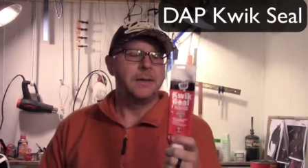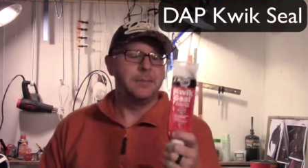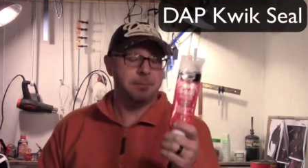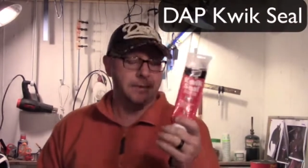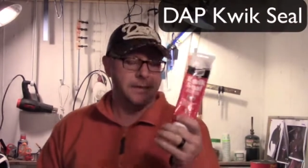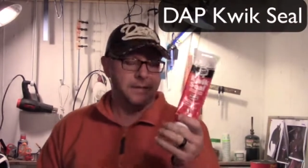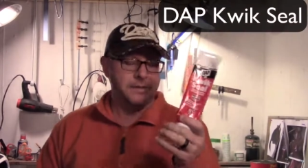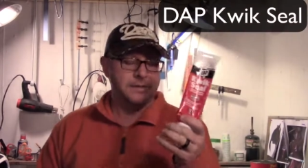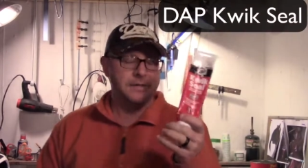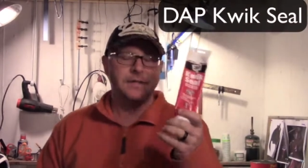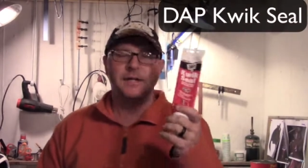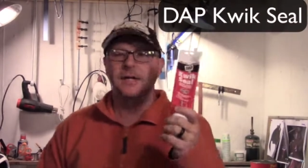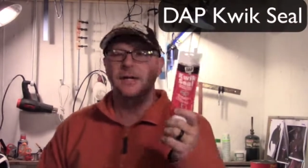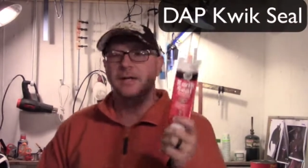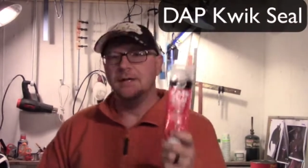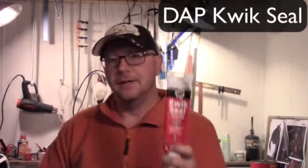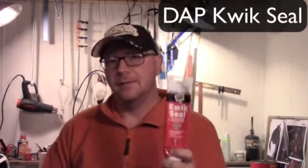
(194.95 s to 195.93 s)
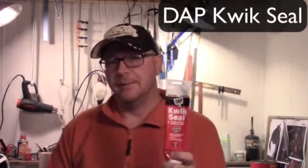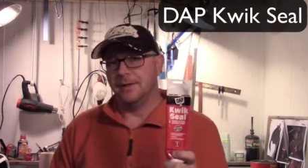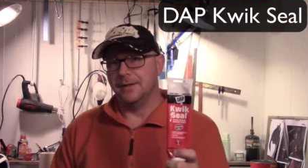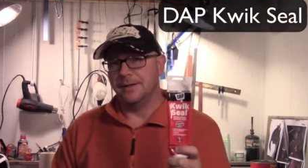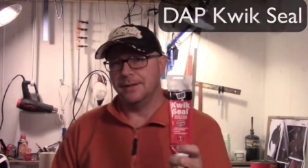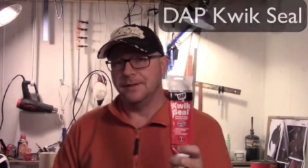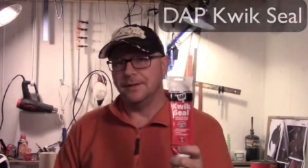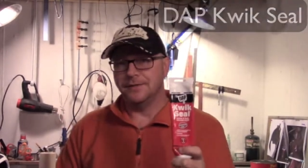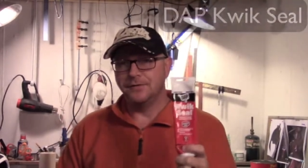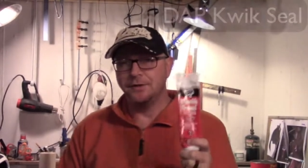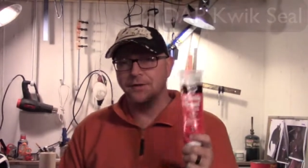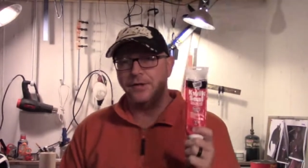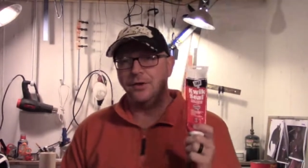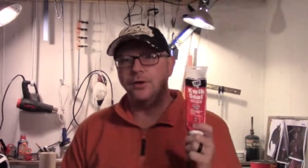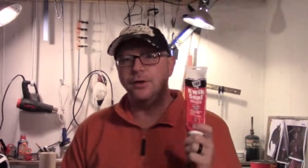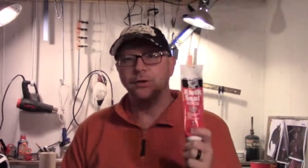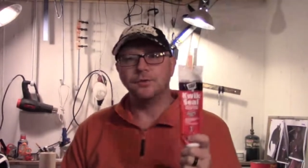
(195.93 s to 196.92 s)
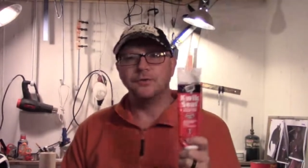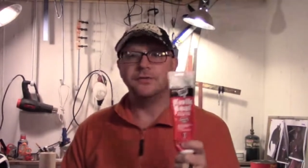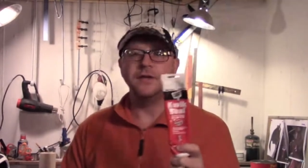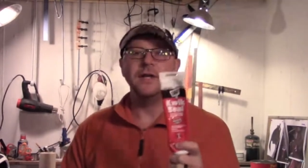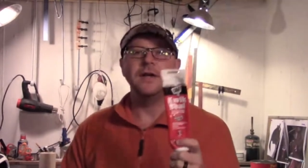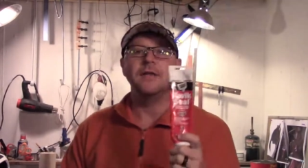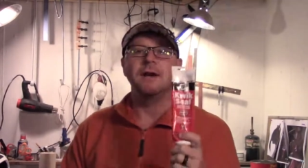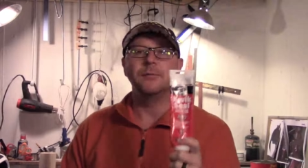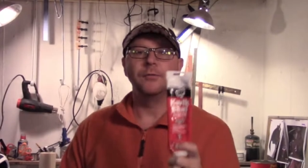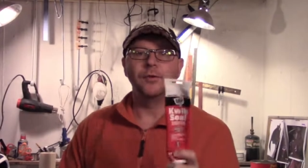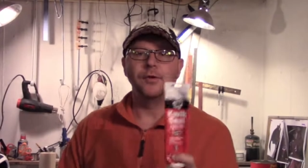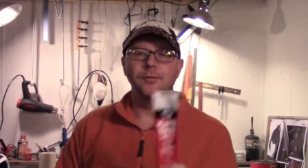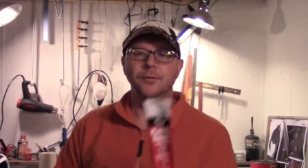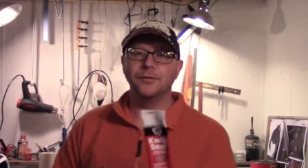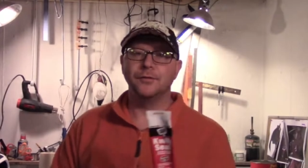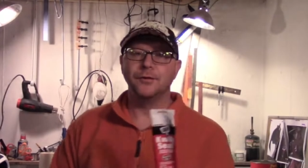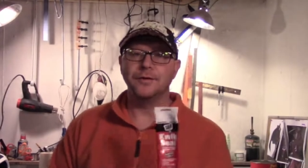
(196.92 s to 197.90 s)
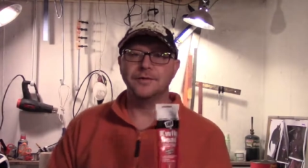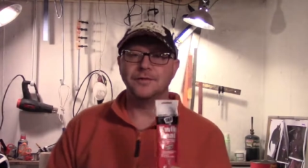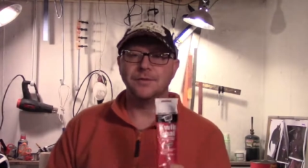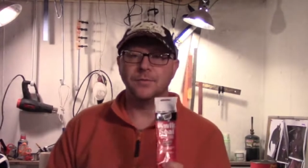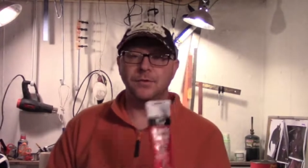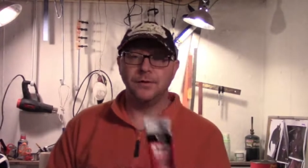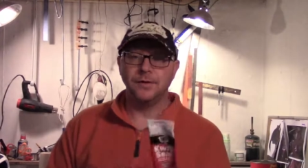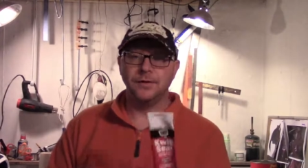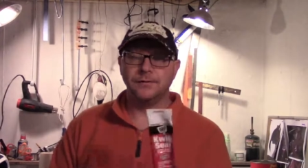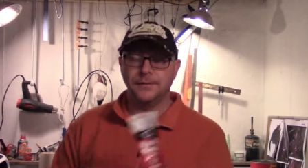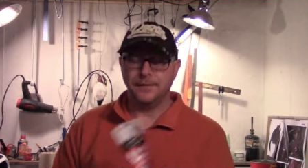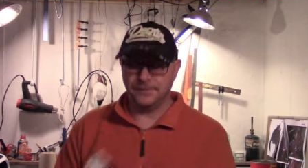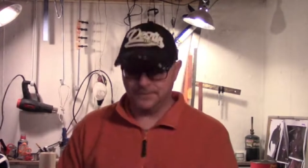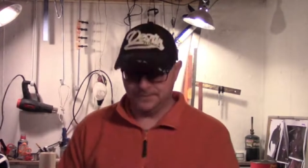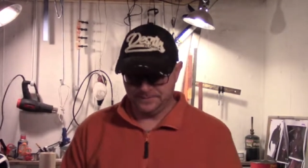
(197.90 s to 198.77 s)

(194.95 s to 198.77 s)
but by the end of this video, you'll see that I'm going to move on to something different.